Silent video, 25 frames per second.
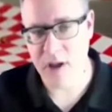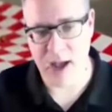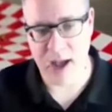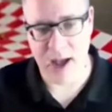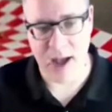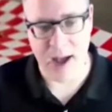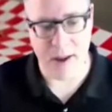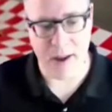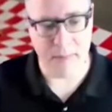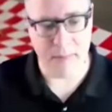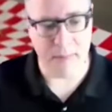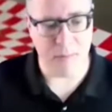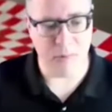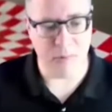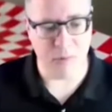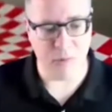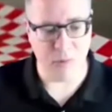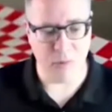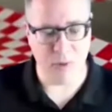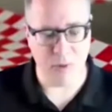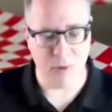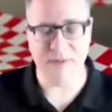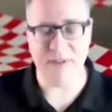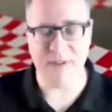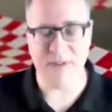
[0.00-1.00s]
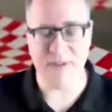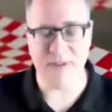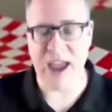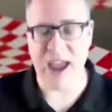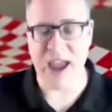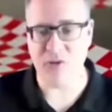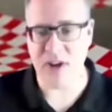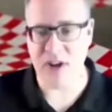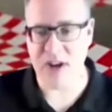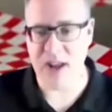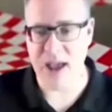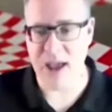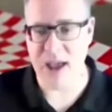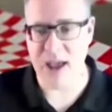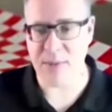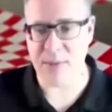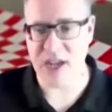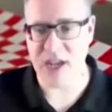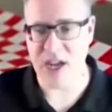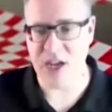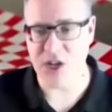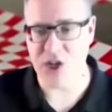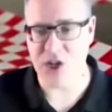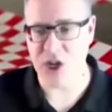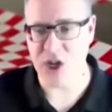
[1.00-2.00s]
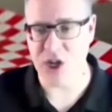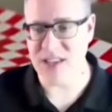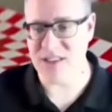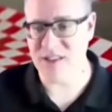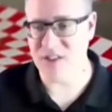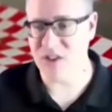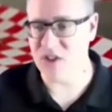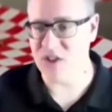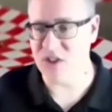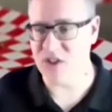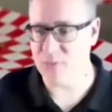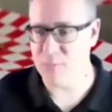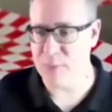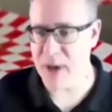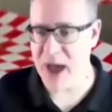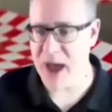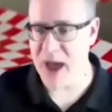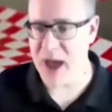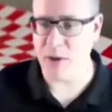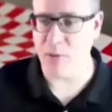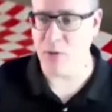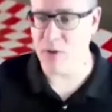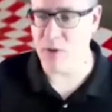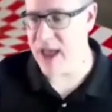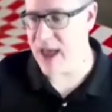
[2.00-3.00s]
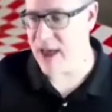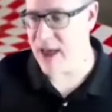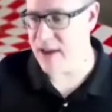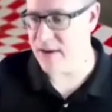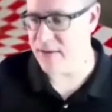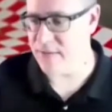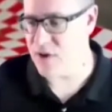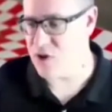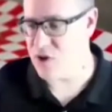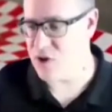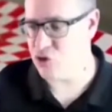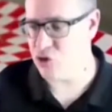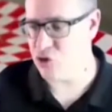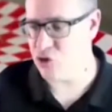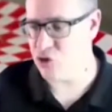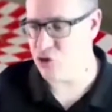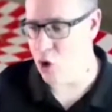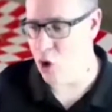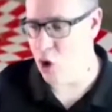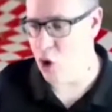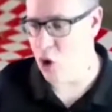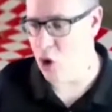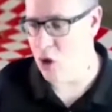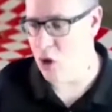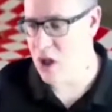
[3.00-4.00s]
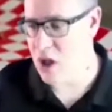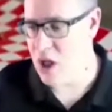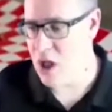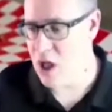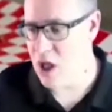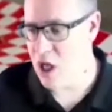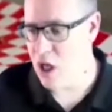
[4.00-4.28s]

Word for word: Um, refactoring an application can spiral out of control